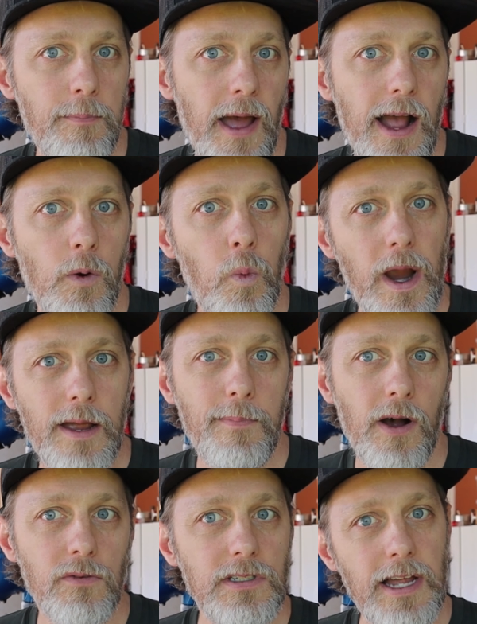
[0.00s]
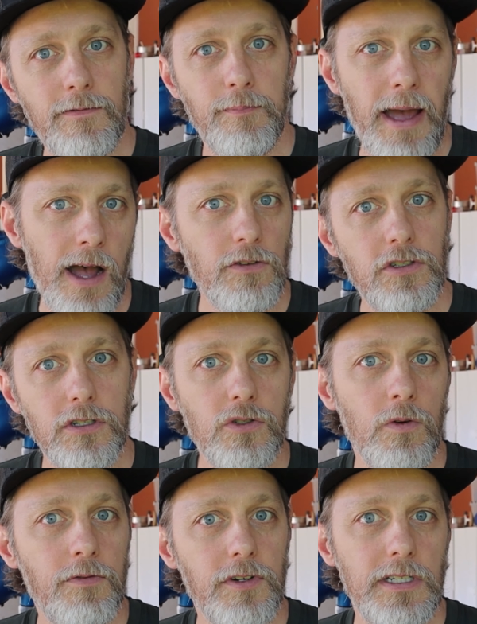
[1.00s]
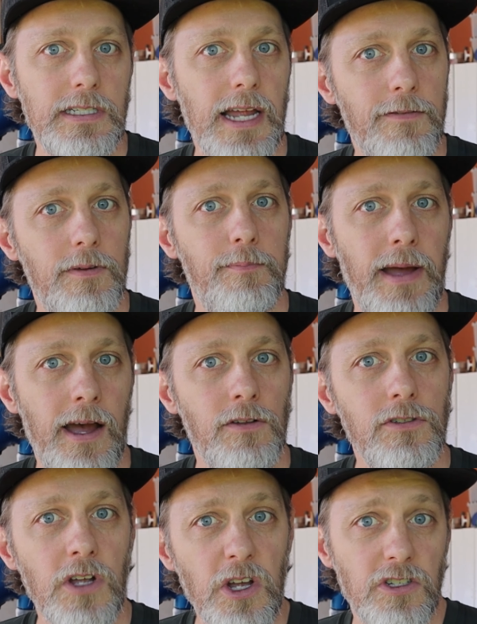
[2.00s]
pack weigh about 7 pounds, just over 7 pounds.